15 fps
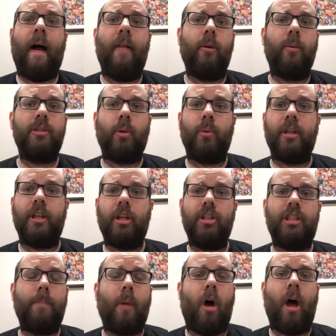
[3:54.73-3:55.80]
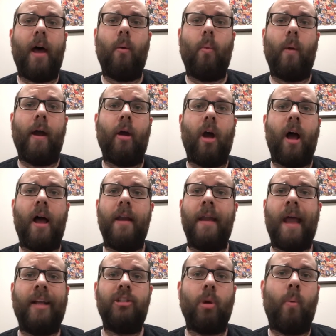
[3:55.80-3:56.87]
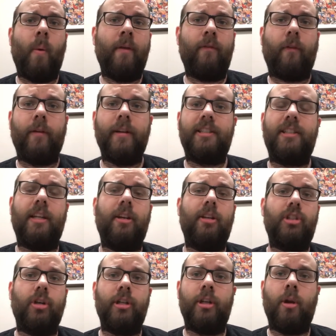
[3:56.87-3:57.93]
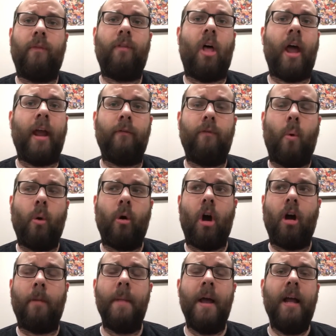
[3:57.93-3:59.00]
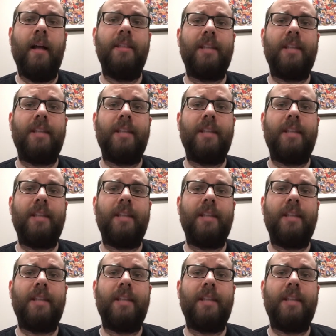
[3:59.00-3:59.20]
There was a really good spot where Naito went for his signature, flying forearm.